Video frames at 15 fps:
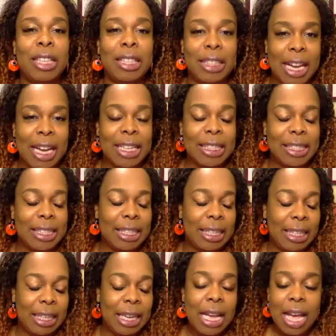the
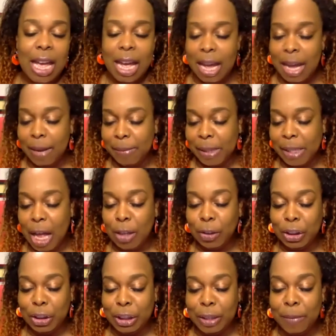Legacy um,
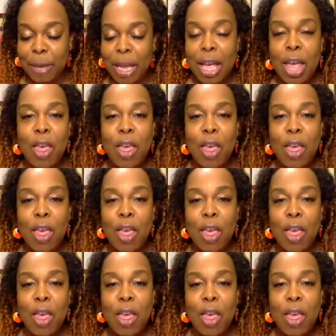Scholarship.